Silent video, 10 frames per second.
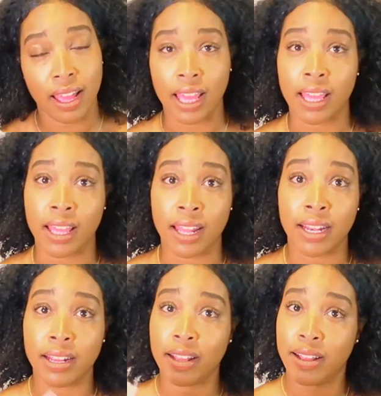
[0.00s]

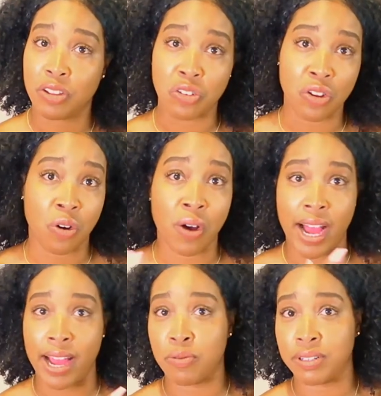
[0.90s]
And you know,
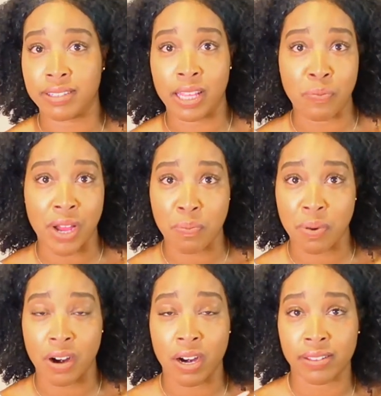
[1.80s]
I would say my
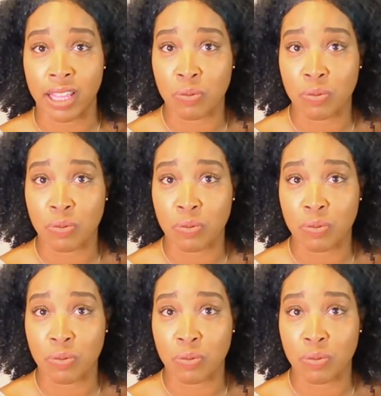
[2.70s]
part,